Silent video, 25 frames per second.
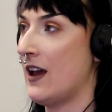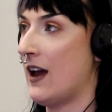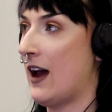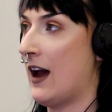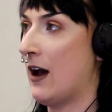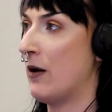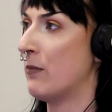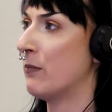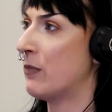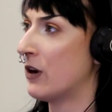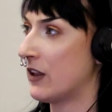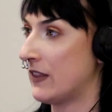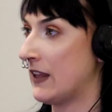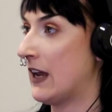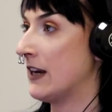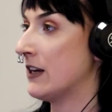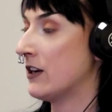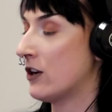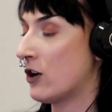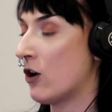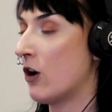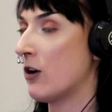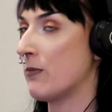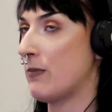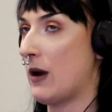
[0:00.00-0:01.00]
But then
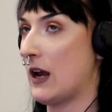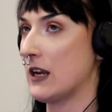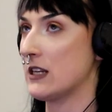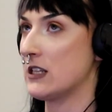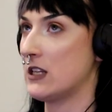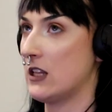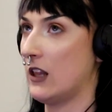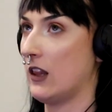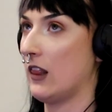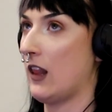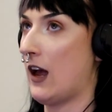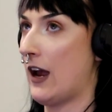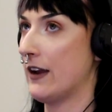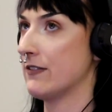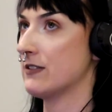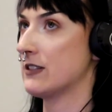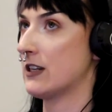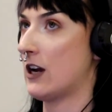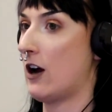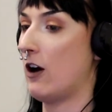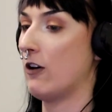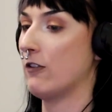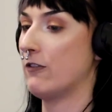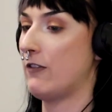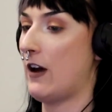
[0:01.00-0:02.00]
going back to the
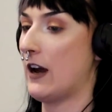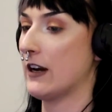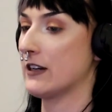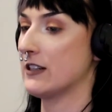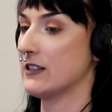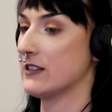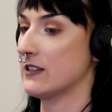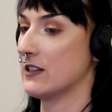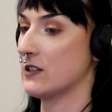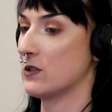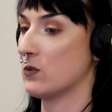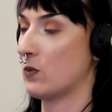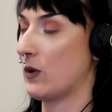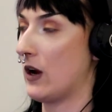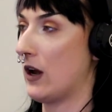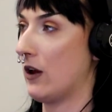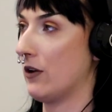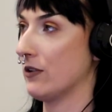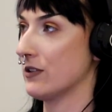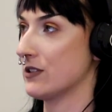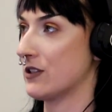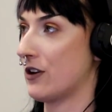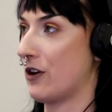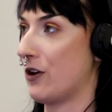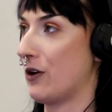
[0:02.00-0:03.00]
lifestyle factors as
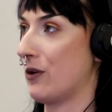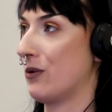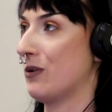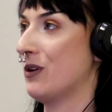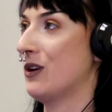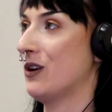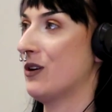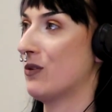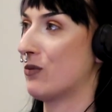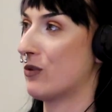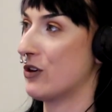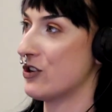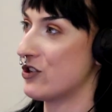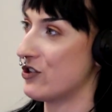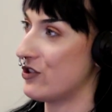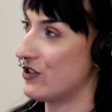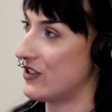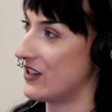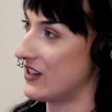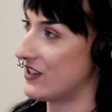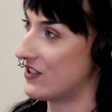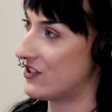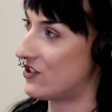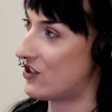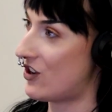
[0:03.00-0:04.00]
well, so
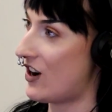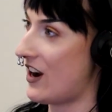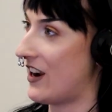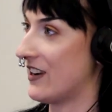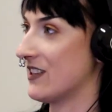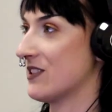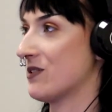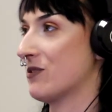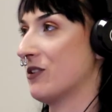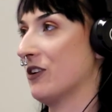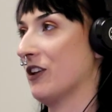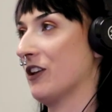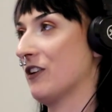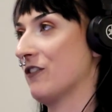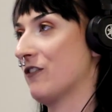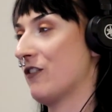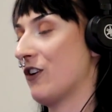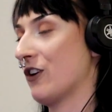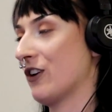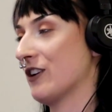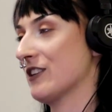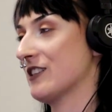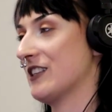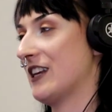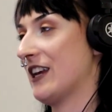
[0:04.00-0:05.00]
reducing stress, really
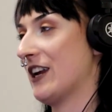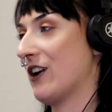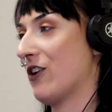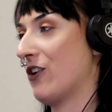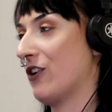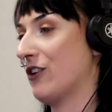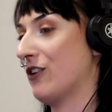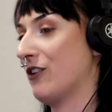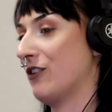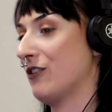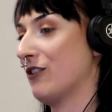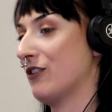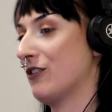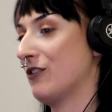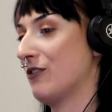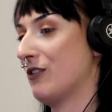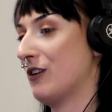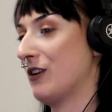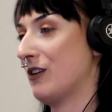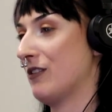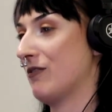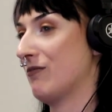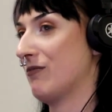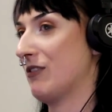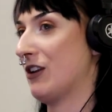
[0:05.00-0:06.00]
focusing on
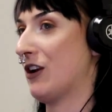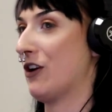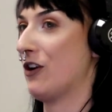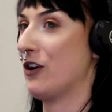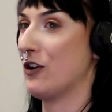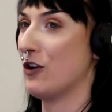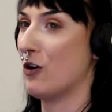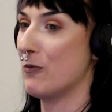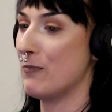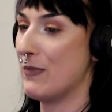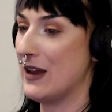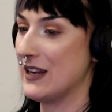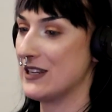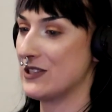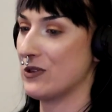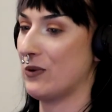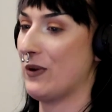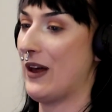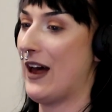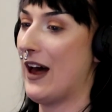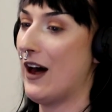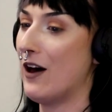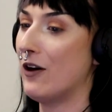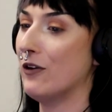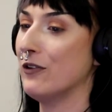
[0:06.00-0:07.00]
your mental
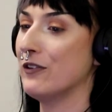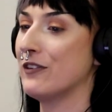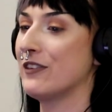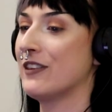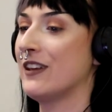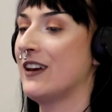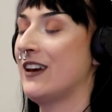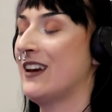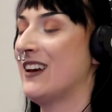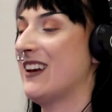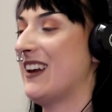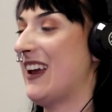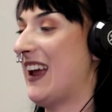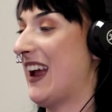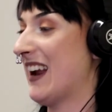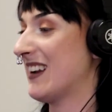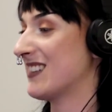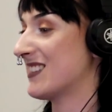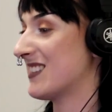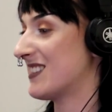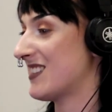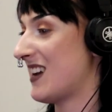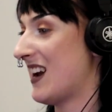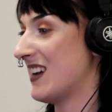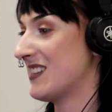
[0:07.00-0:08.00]
health,
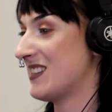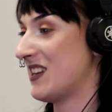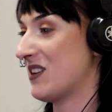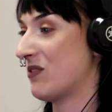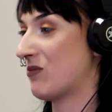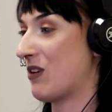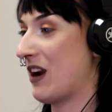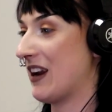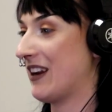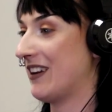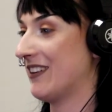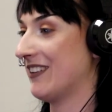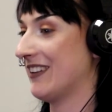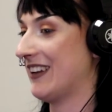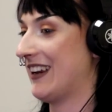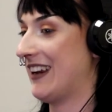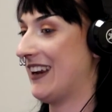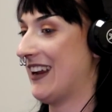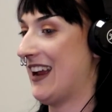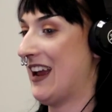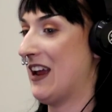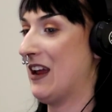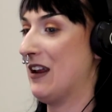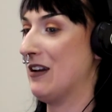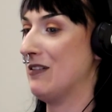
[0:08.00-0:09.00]
exercising
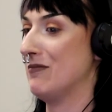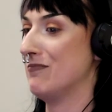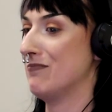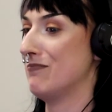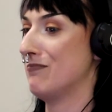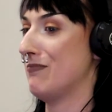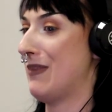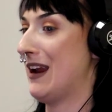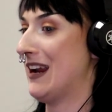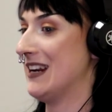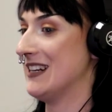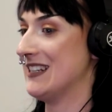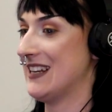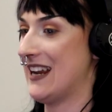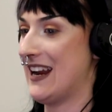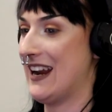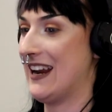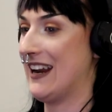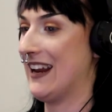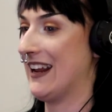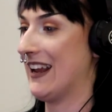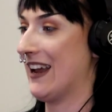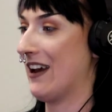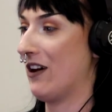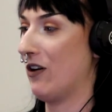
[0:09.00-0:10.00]
regularly and
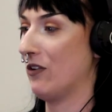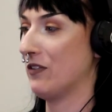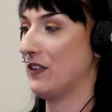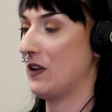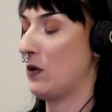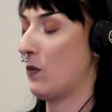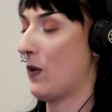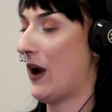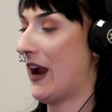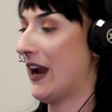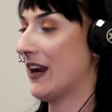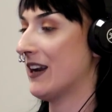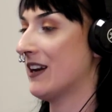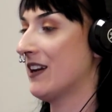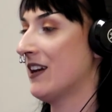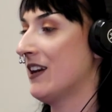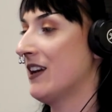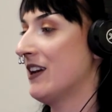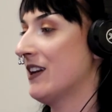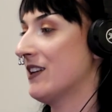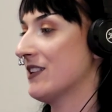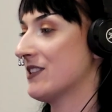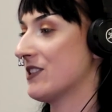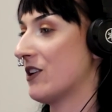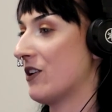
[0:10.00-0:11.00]
maintaining a healthy weight.
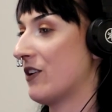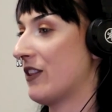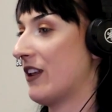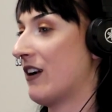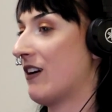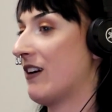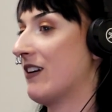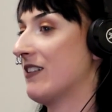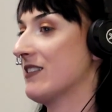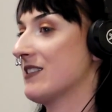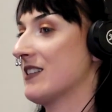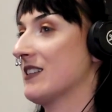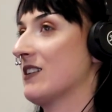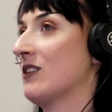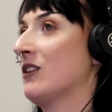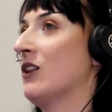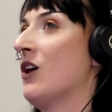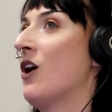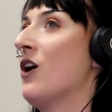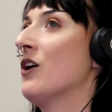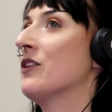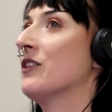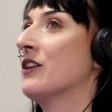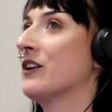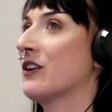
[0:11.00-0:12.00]
So there is a
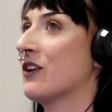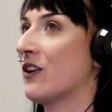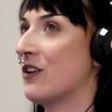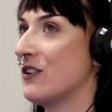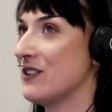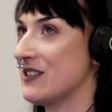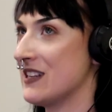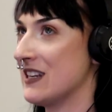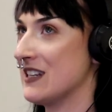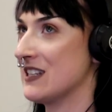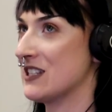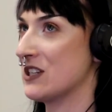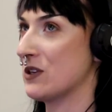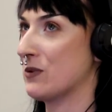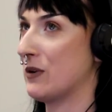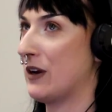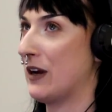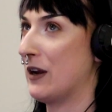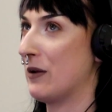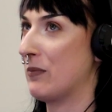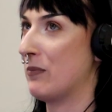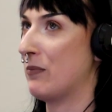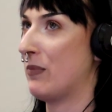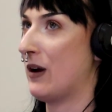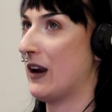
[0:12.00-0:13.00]
lot that goes into
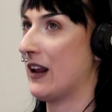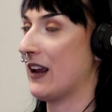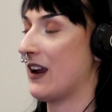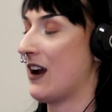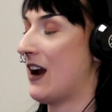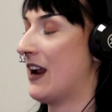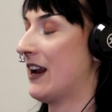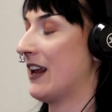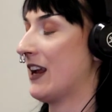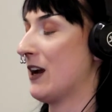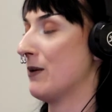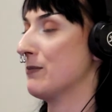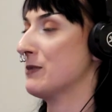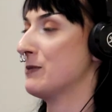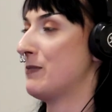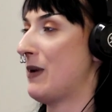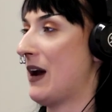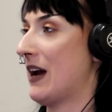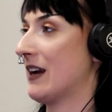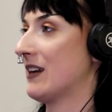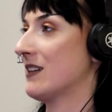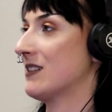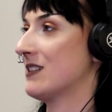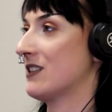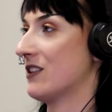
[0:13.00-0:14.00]
it, but it kind of comes
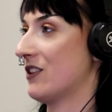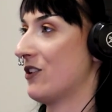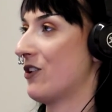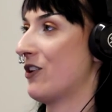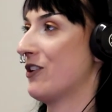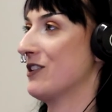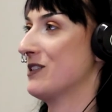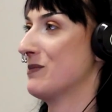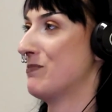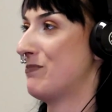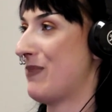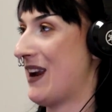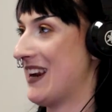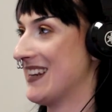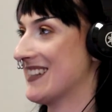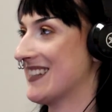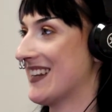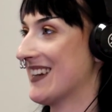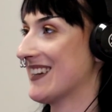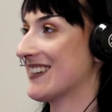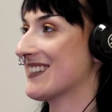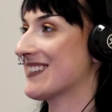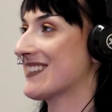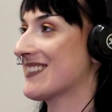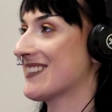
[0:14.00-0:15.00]
back to those
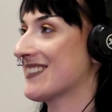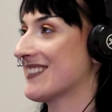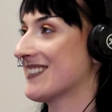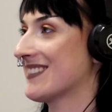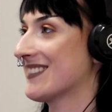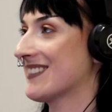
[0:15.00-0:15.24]
basics.